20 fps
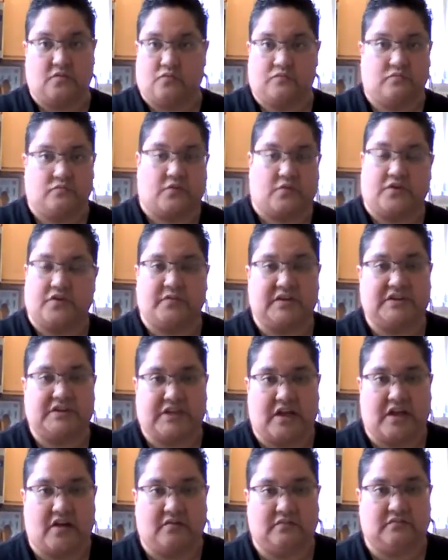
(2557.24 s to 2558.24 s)
where to
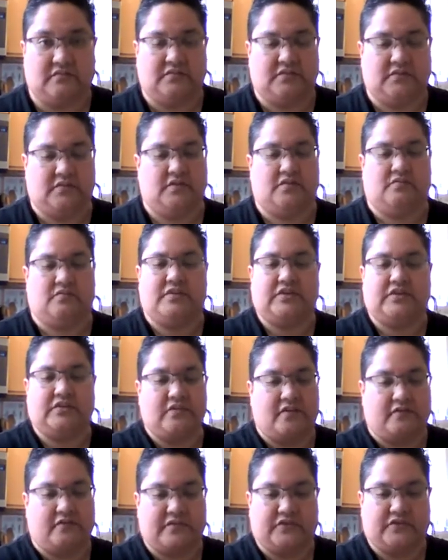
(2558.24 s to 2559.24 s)
reach out. We
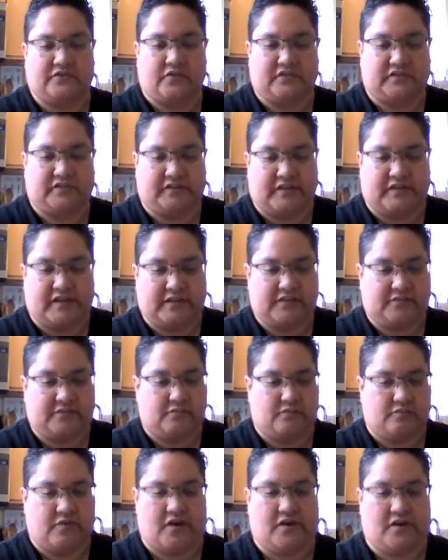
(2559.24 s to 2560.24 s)
do have resources like
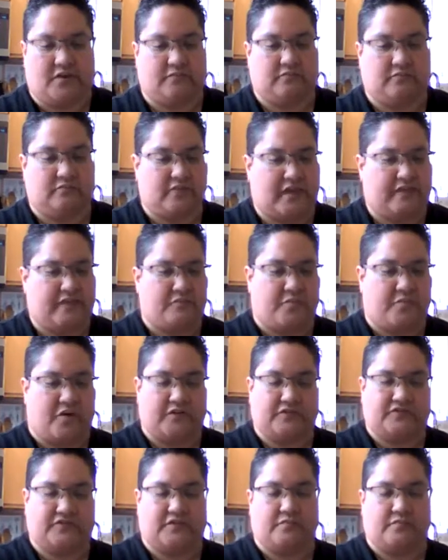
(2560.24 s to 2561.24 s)
where we have a
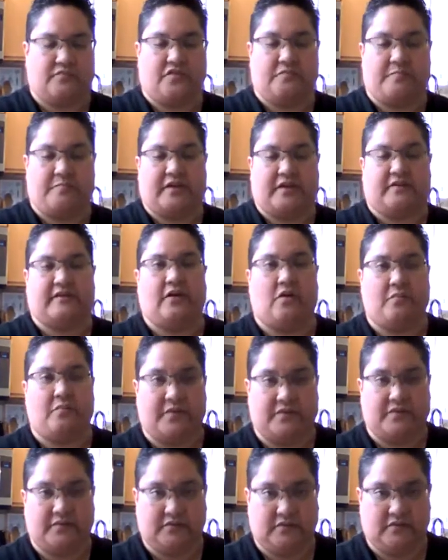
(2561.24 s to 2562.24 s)
partnership with BetterHelp,
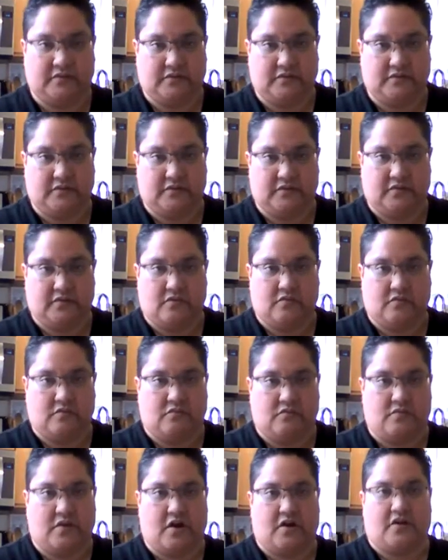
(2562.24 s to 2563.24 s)

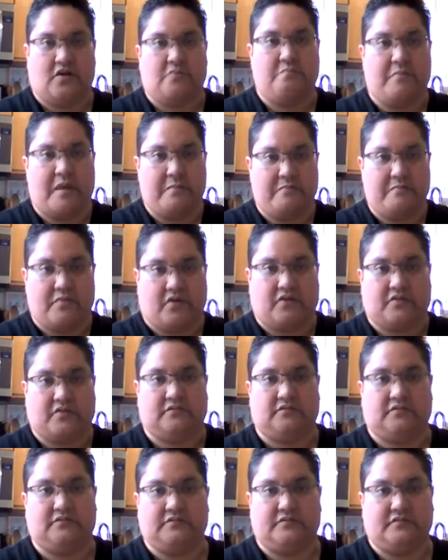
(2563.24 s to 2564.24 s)
where a
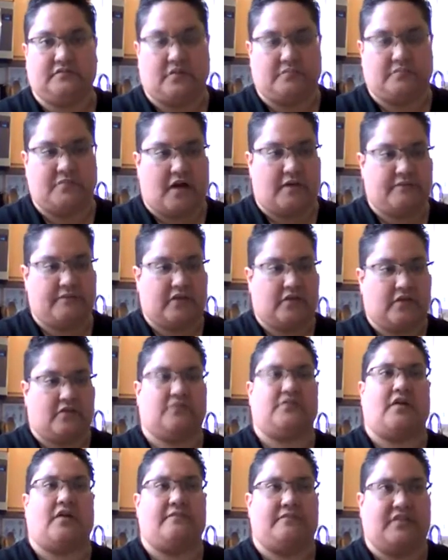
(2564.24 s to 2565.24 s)
member from NOMV or
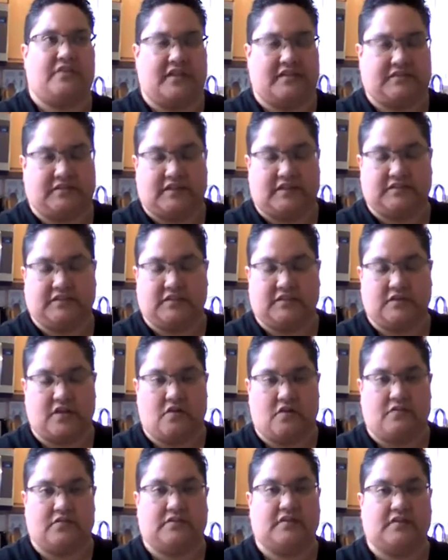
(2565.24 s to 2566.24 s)
NOMVSS can
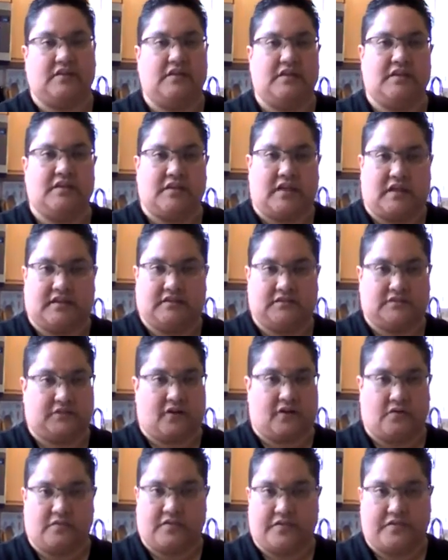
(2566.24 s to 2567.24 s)
go and
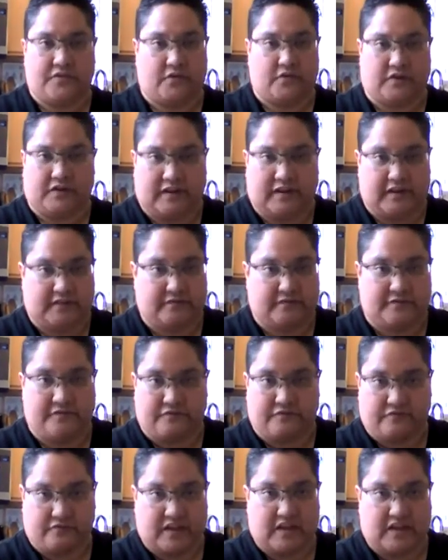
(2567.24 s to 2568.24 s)
start with 30 days of
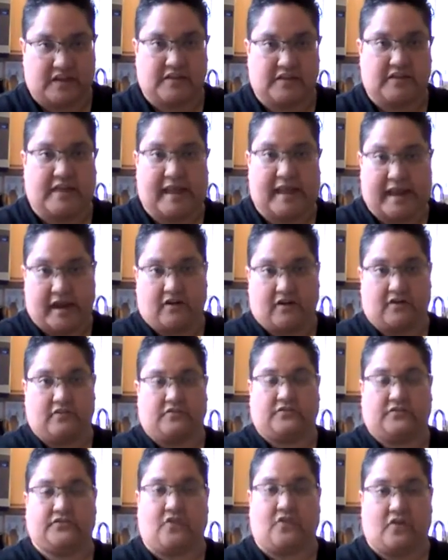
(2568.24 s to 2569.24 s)
free care
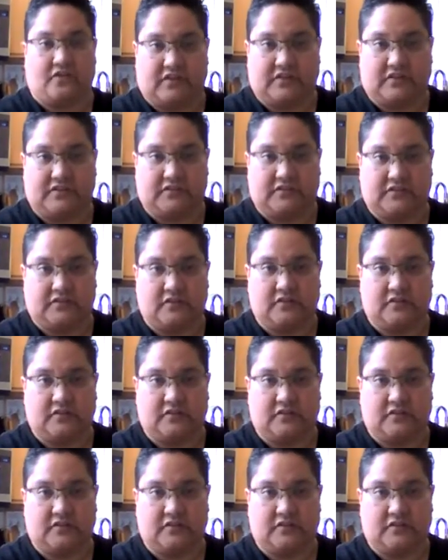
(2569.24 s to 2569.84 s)
or service.